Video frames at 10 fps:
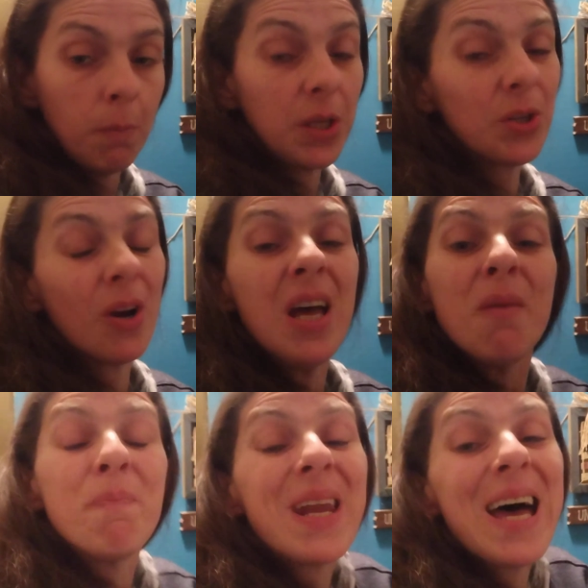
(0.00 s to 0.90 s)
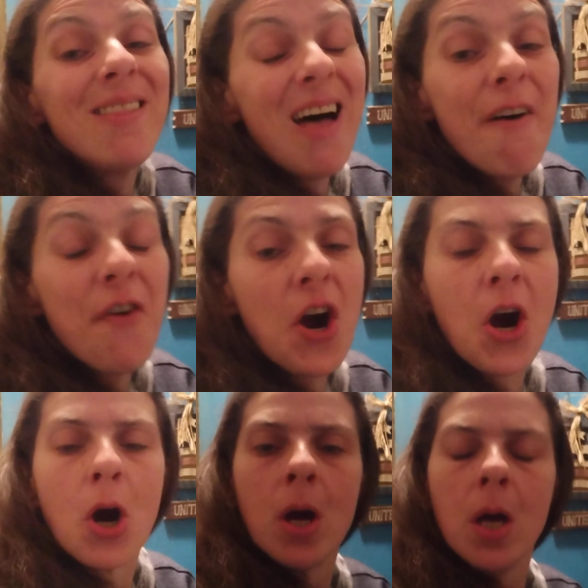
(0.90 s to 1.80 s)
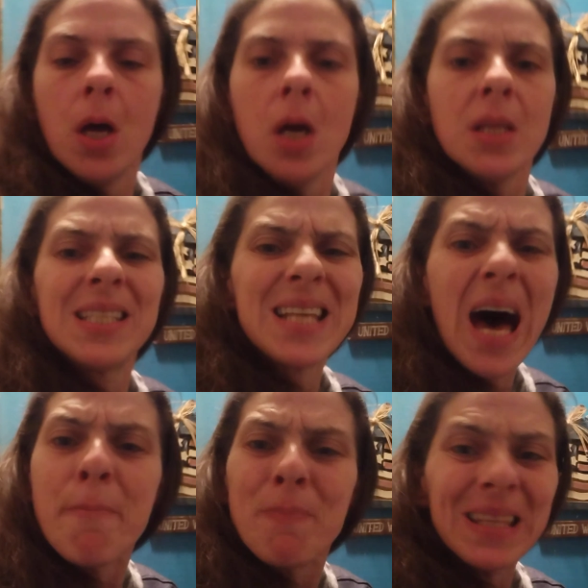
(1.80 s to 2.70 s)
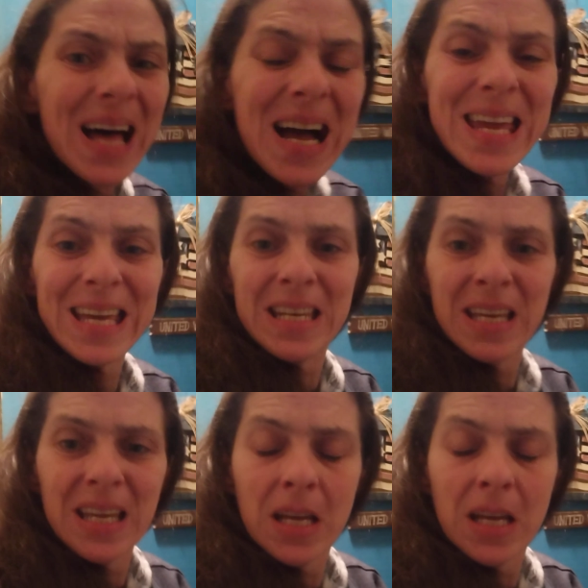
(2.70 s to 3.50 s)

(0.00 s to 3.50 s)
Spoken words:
Mister, but I love her. Stop lying.